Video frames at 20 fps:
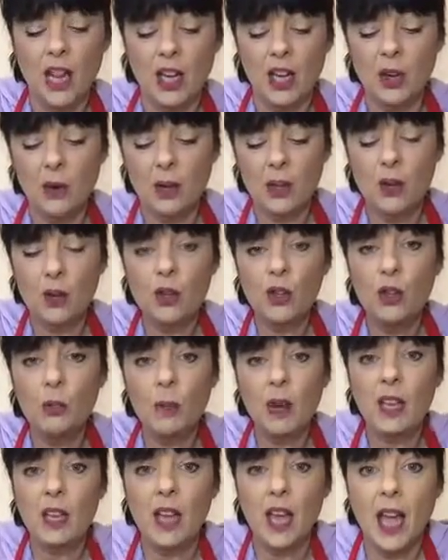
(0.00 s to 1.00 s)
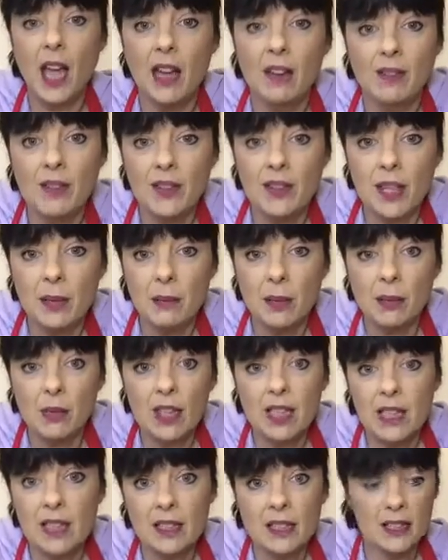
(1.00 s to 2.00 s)
Now, I know you might not have the same
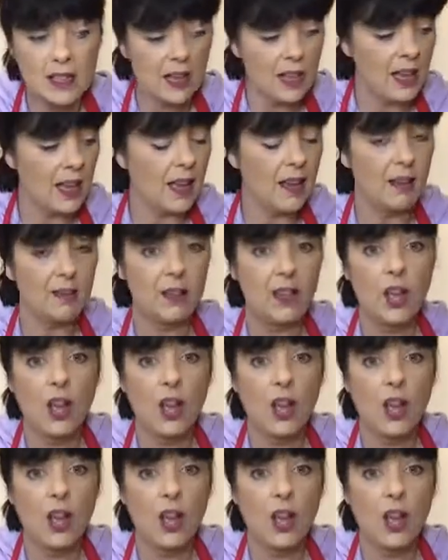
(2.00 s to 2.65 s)
ingredients as I have,